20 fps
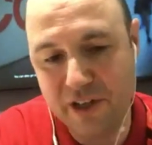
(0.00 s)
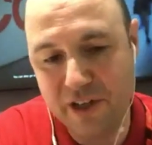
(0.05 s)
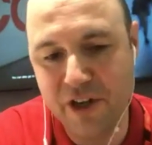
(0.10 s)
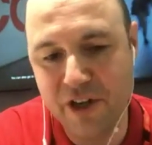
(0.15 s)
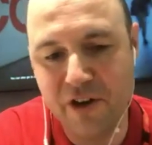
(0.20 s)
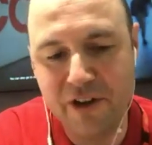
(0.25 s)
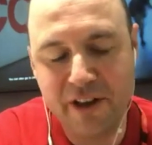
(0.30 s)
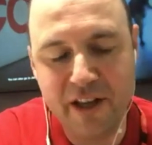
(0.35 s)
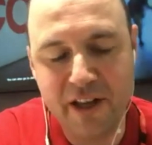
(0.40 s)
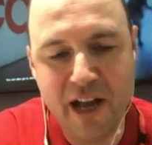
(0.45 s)
You
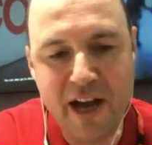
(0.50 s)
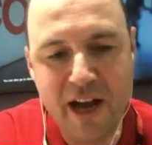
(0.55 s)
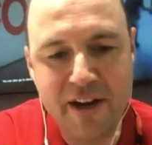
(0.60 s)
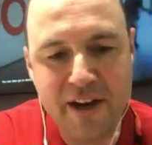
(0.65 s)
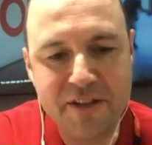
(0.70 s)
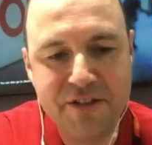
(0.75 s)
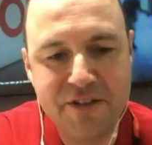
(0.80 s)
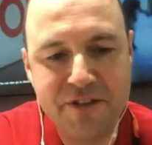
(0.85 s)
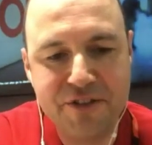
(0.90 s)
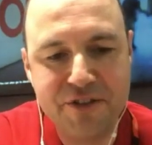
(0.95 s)
know, it allowed
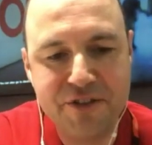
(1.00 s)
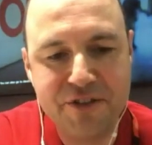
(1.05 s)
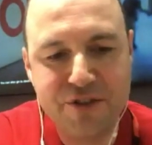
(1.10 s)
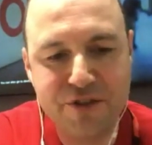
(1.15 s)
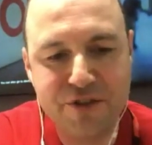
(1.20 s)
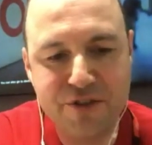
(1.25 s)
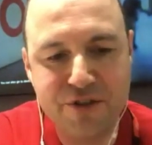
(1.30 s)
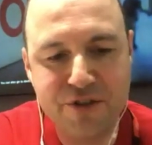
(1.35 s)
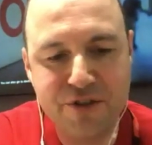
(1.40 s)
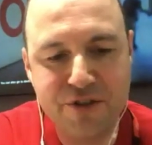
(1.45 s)
us
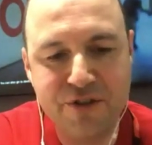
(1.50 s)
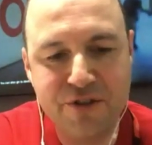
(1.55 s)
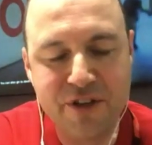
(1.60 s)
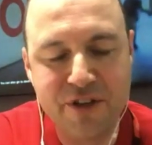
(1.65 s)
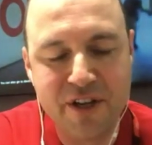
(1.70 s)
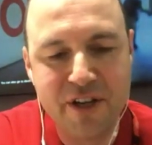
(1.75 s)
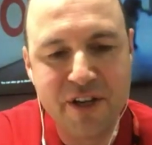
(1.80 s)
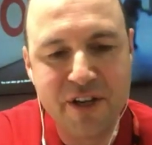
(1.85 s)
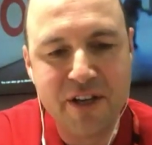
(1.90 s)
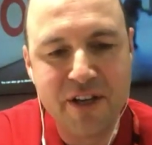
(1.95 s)
to
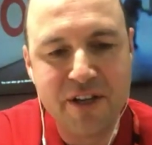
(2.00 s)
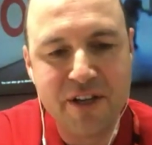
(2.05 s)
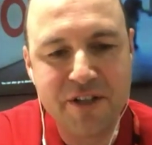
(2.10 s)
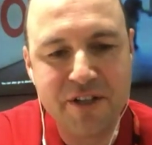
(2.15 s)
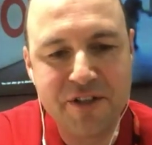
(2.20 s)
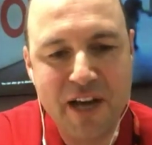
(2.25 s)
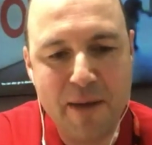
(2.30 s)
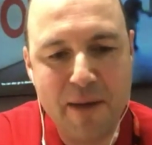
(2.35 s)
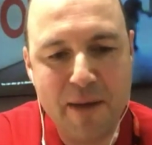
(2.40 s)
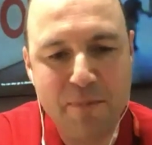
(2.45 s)

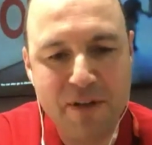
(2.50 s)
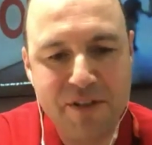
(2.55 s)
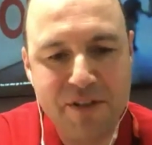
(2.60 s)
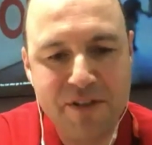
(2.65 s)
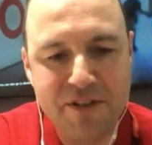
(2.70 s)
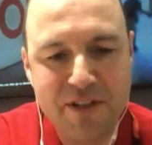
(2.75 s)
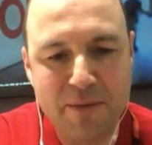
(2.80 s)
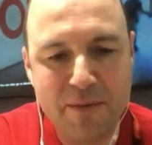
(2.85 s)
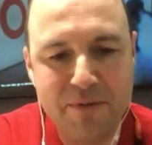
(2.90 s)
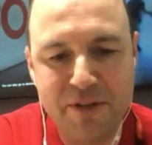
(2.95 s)
tap into
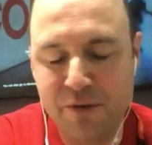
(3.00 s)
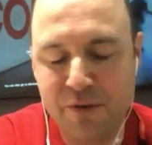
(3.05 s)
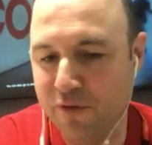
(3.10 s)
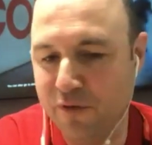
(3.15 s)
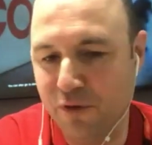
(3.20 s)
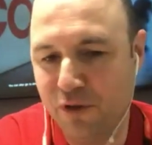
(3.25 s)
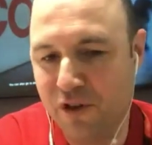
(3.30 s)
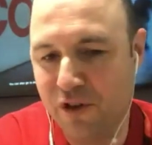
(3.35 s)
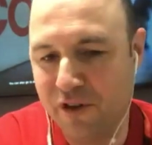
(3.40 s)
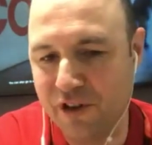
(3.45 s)
something that we've
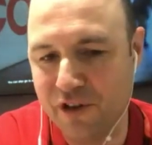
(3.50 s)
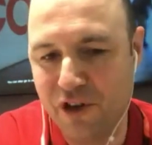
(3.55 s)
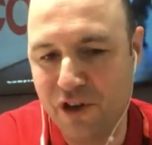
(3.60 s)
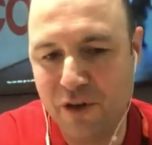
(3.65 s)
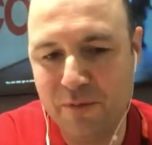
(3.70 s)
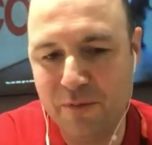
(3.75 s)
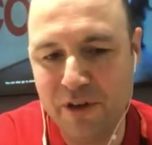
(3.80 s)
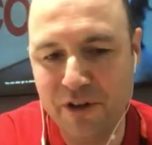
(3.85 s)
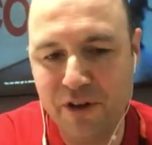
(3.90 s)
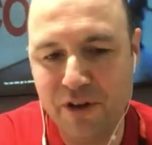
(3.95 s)
all got in
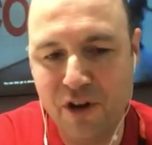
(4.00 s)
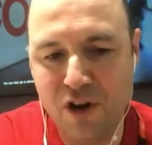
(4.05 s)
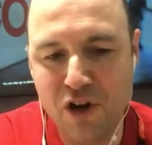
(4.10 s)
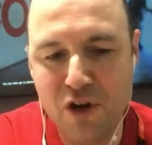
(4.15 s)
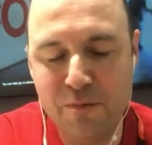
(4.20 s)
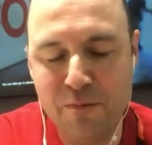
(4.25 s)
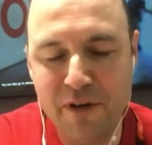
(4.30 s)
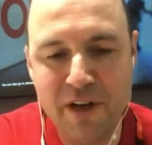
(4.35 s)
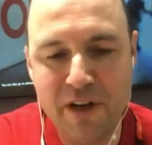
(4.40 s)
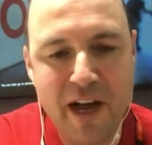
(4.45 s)
common at
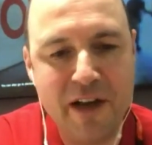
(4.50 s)
home.